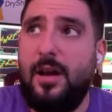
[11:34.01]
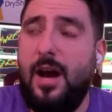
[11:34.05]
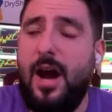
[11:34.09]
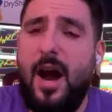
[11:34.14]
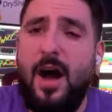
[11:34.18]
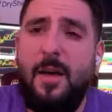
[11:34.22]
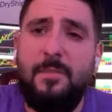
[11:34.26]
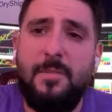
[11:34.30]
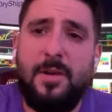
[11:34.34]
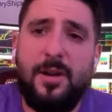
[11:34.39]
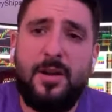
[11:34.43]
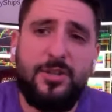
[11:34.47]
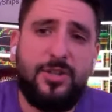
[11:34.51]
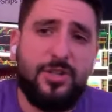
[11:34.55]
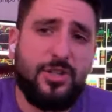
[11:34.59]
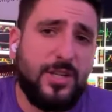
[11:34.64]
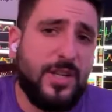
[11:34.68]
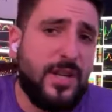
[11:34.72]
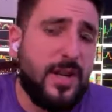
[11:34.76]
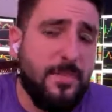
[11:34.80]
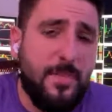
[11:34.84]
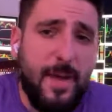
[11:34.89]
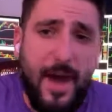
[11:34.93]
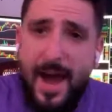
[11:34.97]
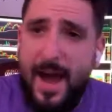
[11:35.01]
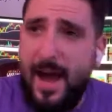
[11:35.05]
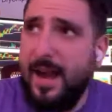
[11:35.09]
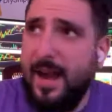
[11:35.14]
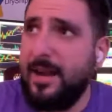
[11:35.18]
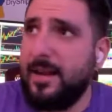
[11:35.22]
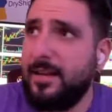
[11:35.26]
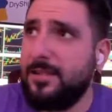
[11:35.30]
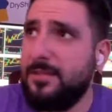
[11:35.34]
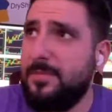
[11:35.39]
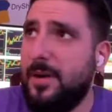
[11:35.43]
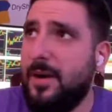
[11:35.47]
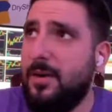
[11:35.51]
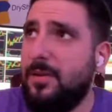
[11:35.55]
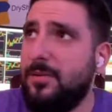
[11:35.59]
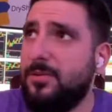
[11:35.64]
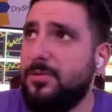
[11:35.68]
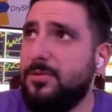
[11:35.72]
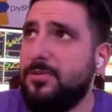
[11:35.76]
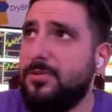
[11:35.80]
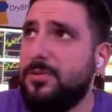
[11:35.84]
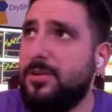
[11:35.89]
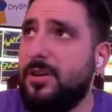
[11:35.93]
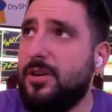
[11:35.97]
I'm going to just keep adding to my
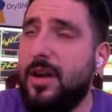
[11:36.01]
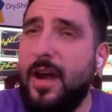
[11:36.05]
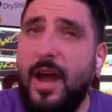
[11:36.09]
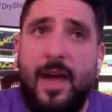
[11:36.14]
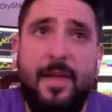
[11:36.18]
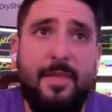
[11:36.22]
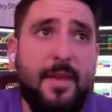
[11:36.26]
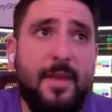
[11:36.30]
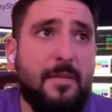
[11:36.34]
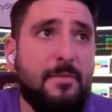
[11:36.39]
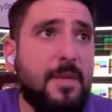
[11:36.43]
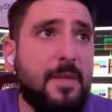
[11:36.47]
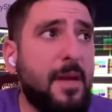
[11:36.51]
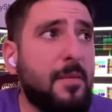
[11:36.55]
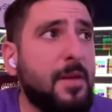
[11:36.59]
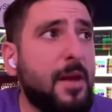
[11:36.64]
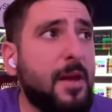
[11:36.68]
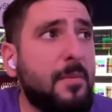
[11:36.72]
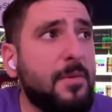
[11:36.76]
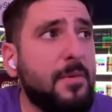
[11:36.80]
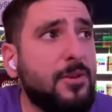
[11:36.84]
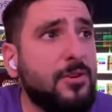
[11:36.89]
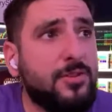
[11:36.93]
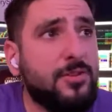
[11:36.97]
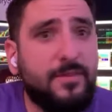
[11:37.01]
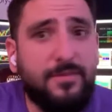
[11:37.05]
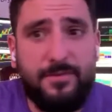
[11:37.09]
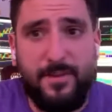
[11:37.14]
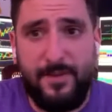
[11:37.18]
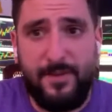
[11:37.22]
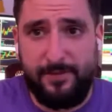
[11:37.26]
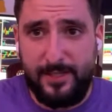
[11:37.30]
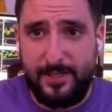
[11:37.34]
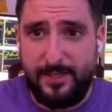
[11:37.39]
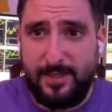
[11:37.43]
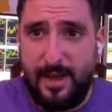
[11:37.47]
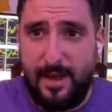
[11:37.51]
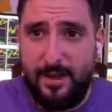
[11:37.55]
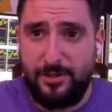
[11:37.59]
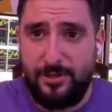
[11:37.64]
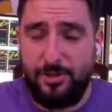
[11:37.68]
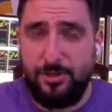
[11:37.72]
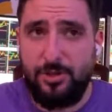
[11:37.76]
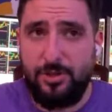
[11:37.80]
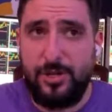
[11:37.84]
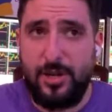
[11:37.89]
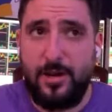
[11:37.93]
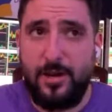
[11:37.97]
loser. And then maybe I'm going to use
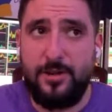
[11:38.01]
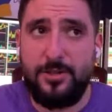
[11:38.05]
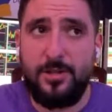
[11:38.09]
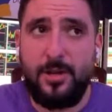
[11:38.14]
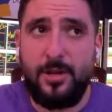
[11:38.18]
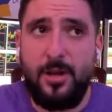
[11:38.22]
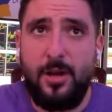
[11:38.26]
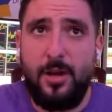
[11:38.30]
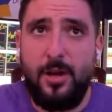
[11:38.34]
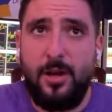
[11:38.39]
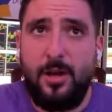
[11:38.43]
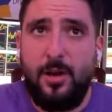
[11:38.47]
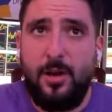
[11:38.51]
50,000 shares.